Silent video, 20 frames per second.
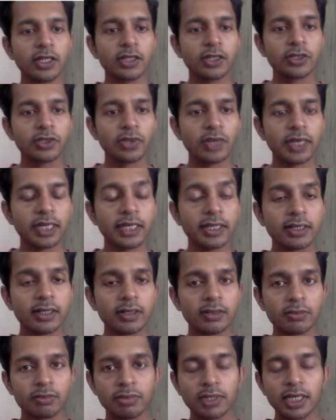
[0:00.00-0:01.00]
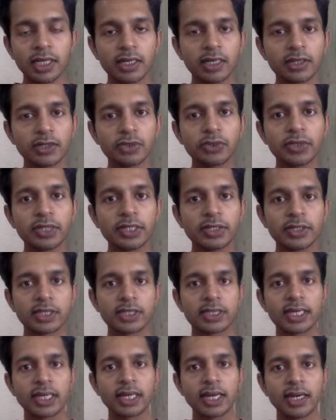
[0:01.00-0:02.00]
So there are two
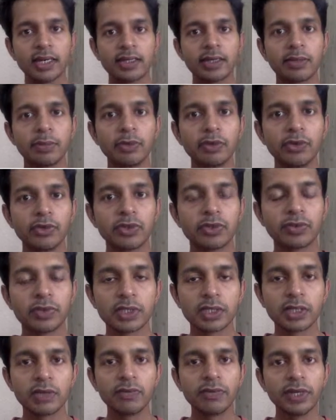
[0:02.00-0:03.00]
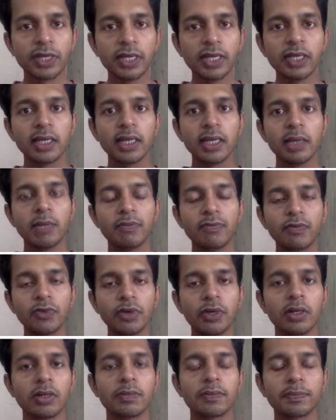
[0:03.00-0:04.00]
interesting attributes which are very
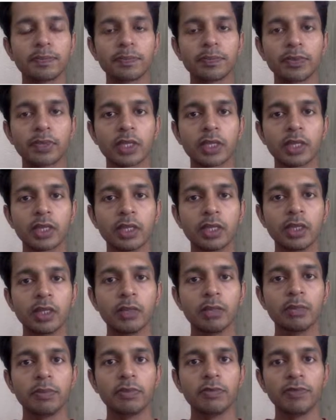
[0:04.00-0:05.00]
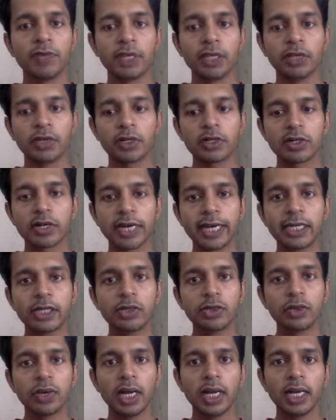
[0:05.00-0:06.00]
helpful um, when you are trying
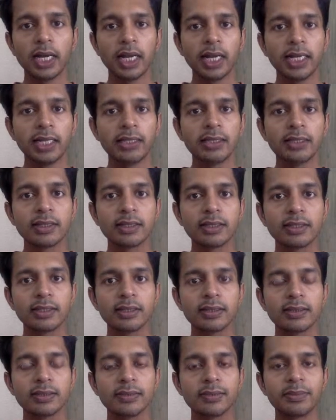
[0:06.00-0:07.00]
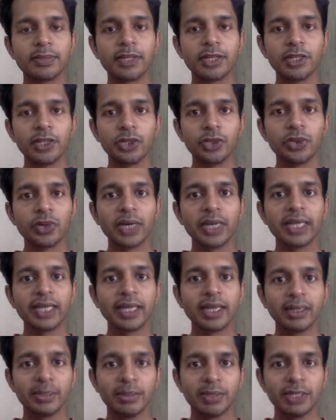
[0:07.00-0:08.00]
to align the UI
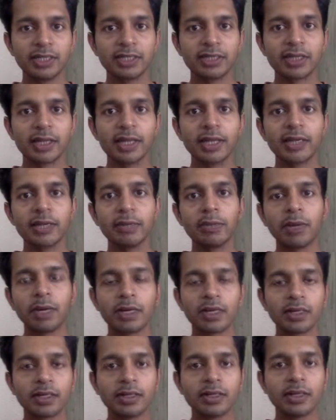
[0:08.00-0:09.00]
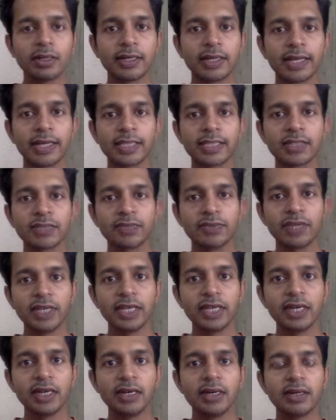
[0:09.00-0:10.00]
elements like a button, a text
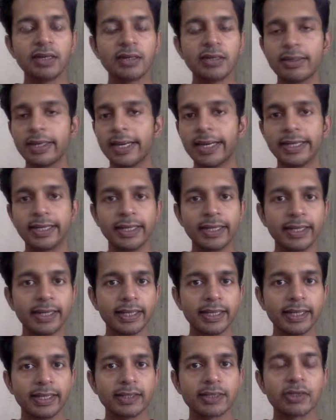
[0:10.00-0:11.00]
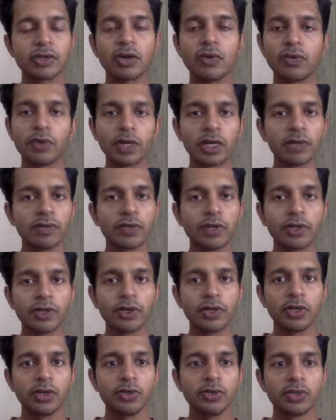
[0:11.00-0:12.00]
field, edit text, or whatever you
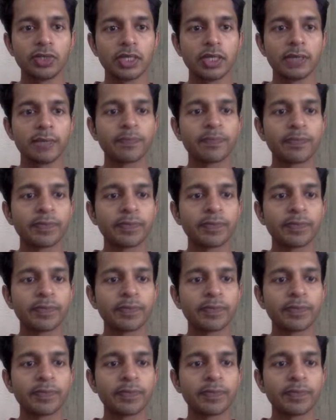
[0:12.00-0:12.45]
are using.